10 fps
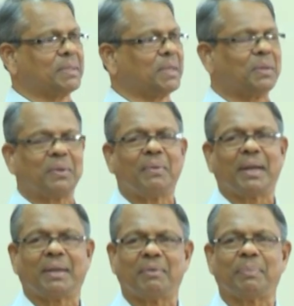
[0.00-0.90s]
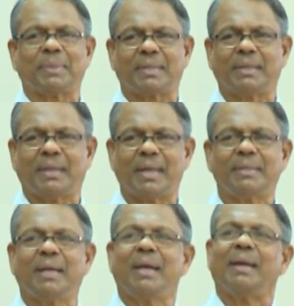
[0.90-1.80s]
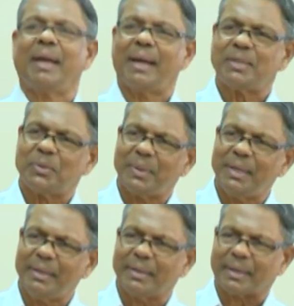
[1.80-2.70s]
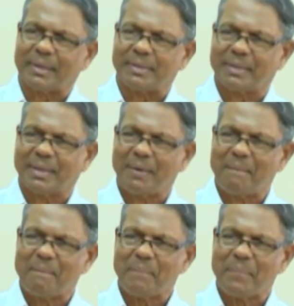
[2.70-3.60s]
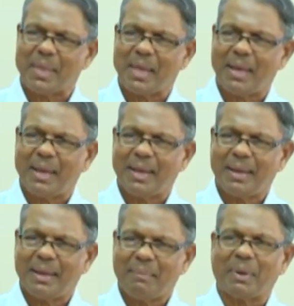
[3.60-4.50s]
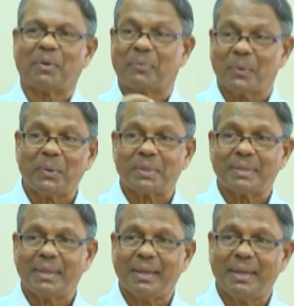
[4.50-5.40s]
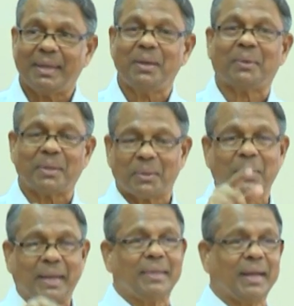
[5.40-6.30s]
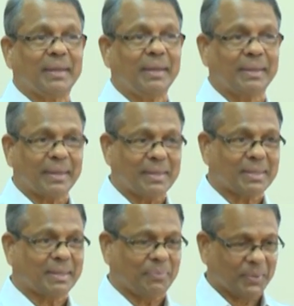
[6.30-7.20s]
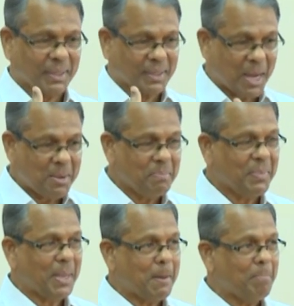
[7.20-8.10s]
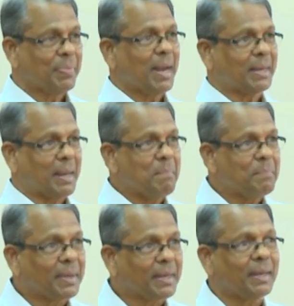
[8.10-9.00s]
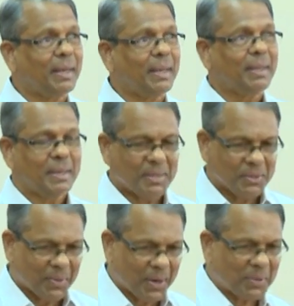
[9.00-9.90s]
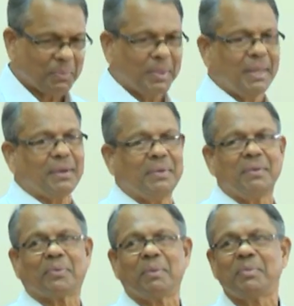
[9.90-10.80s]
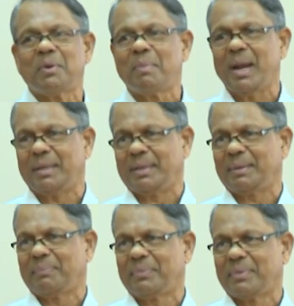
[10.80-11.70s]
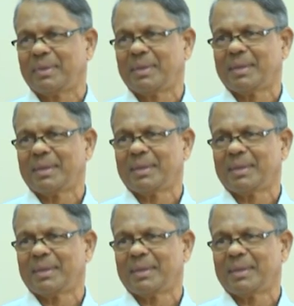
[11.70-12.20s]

or 15% or whatever percentage as your interest. But of course, in order to get that interest, for the time being, temporarily, you have to be away from your money.